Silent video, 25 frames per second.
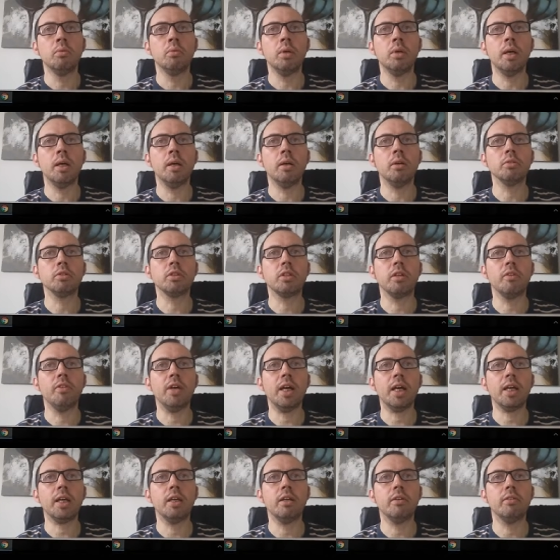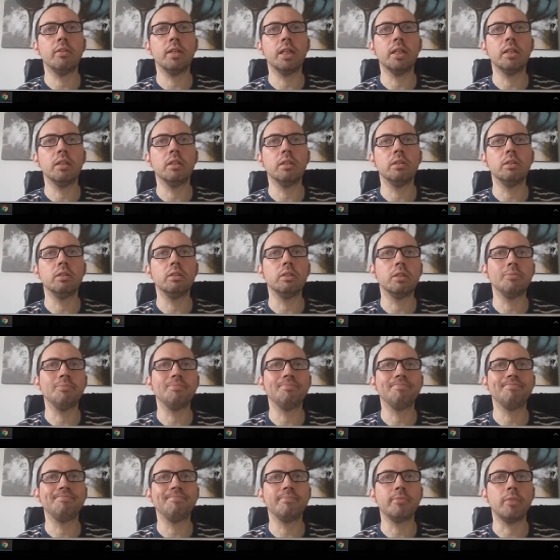well, Slovakia, England,
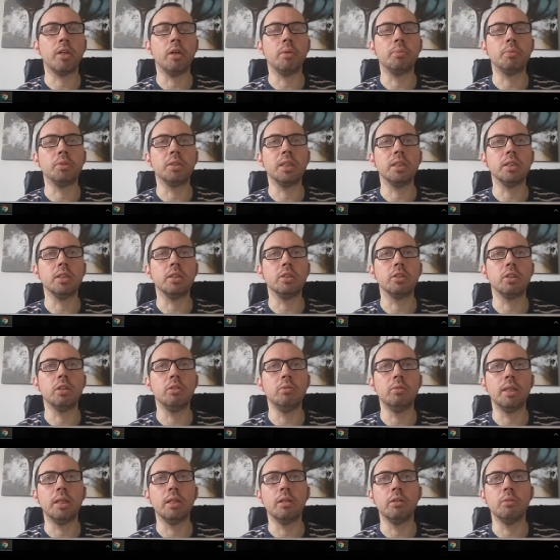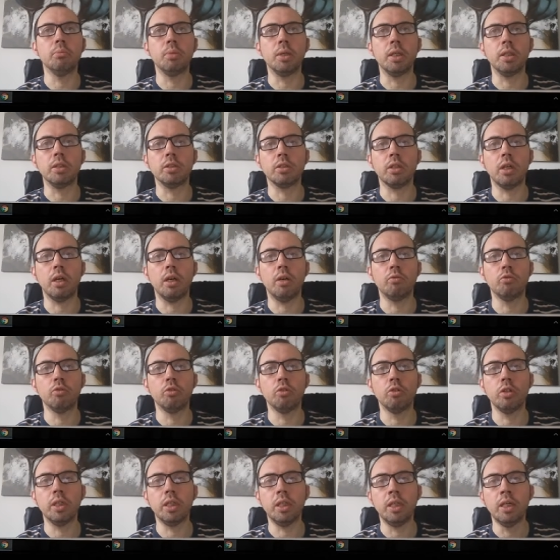I predicted 2-0, but uh,
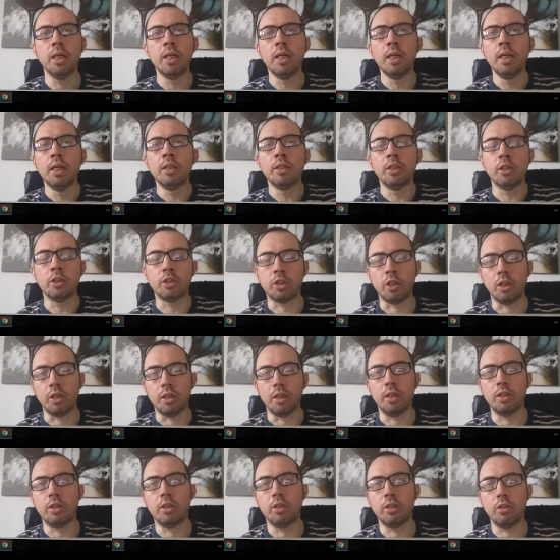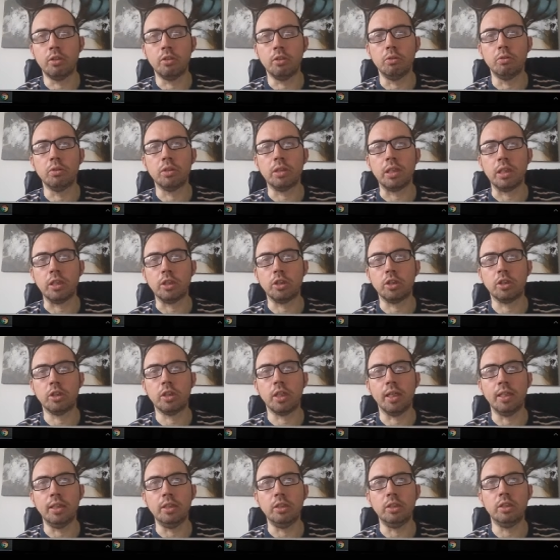Roy decided to do six
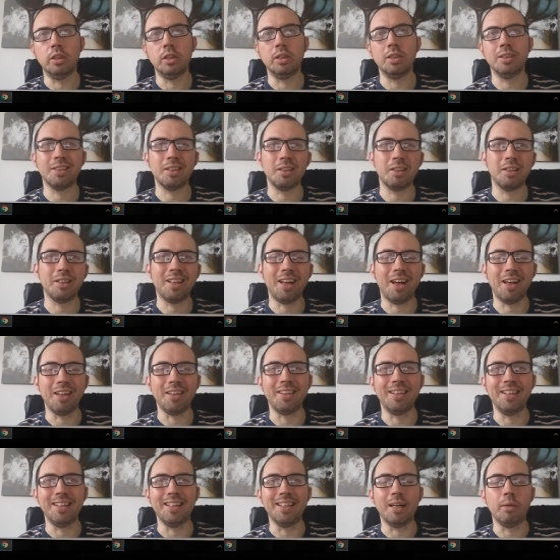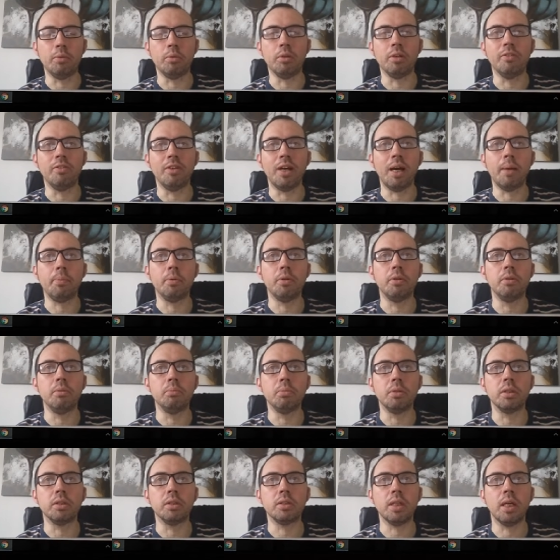changes. I think that would have happened,
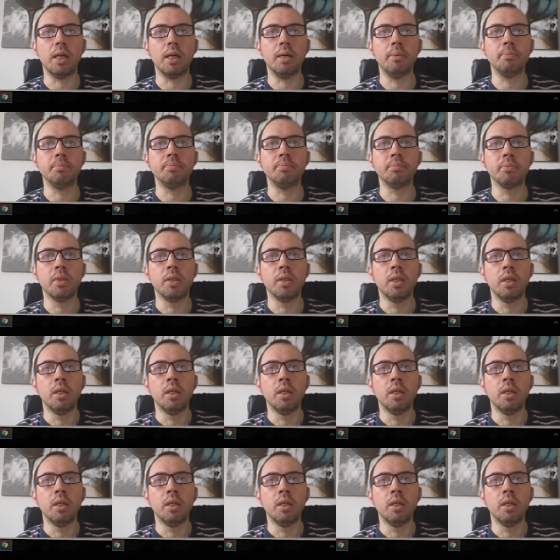but um,